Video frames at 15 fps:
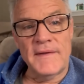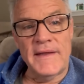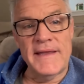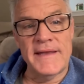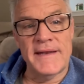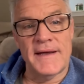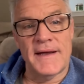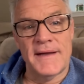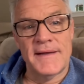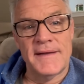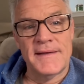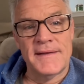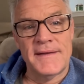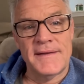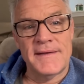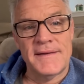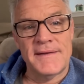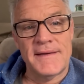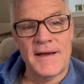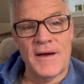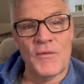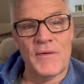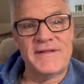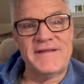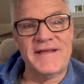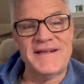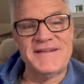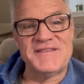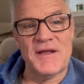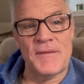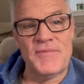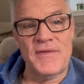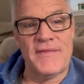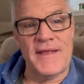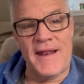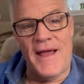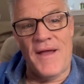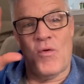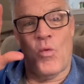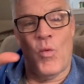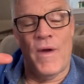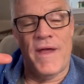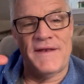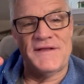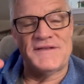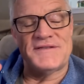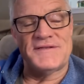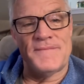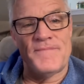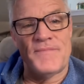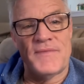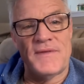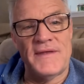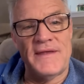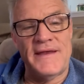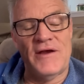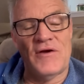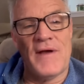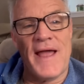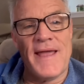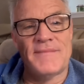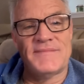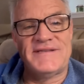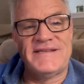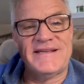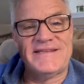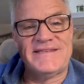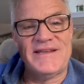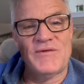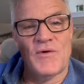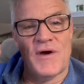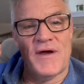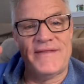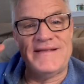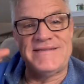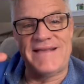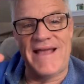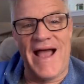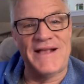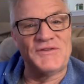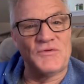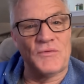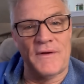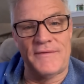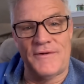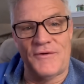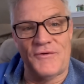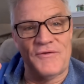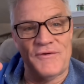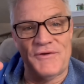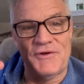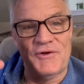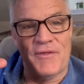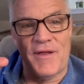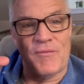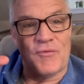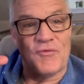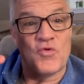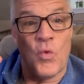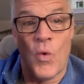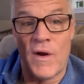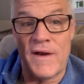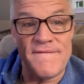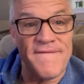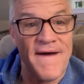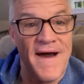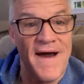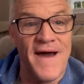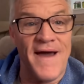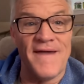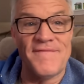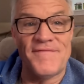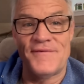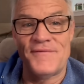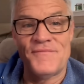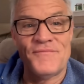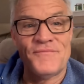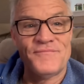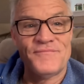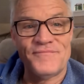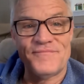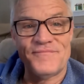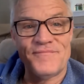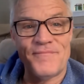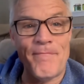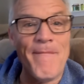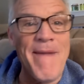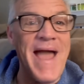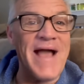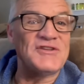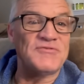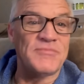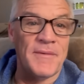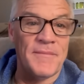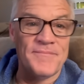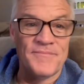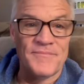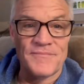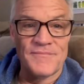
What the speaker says: I want to tell you something that I witnessed. Here I am, 61. These guys were in their, they were 25, maximum